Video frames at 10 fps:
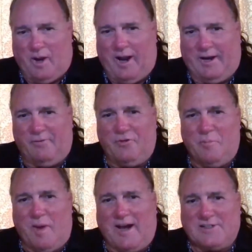I had a few
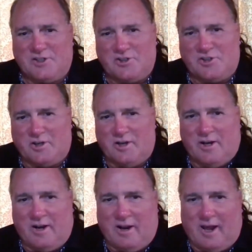matches, and then
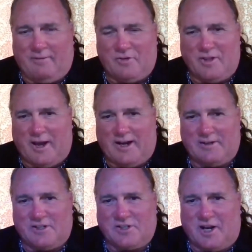uh, after that, I
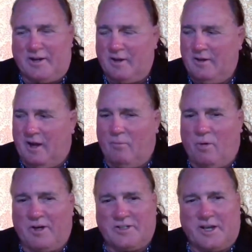decided you know, I
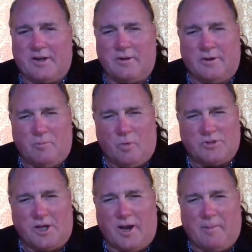wanted to take a little more
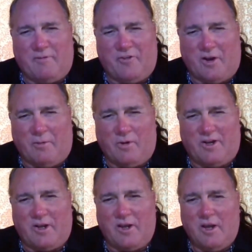time. I felt I
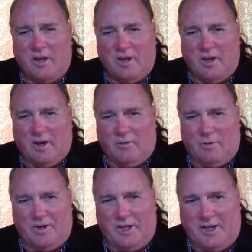wanted to, I
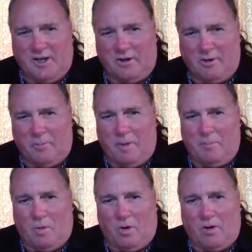wanted to heal a little bit
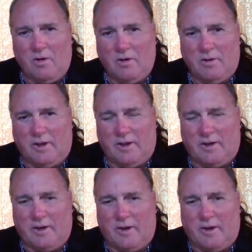more, and